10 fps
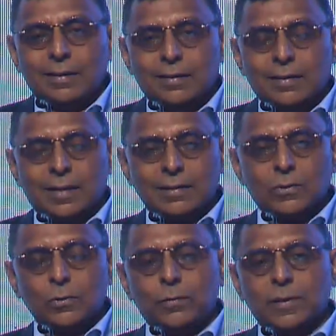The other
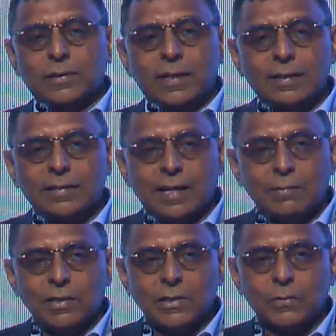2 first-class
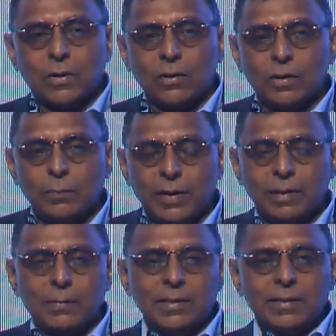cabins were
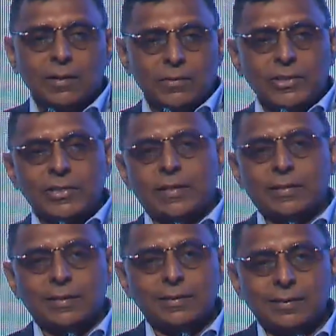occupied by the Governor
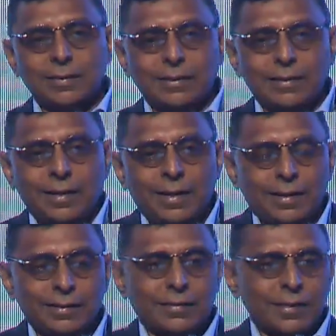General,
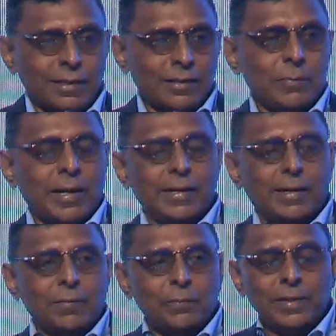and the third by
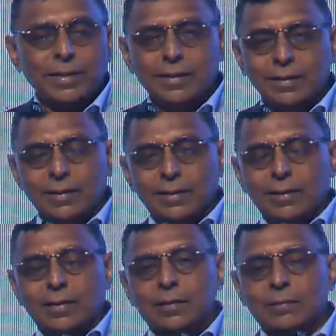
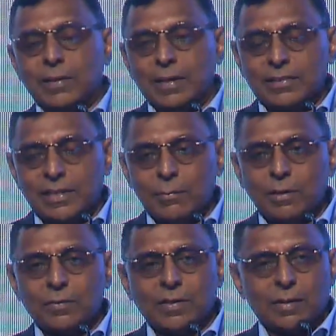a
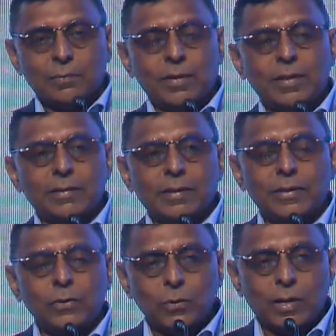chairman of a company
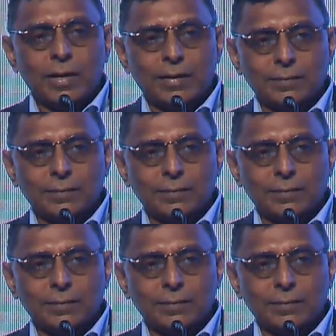in UK.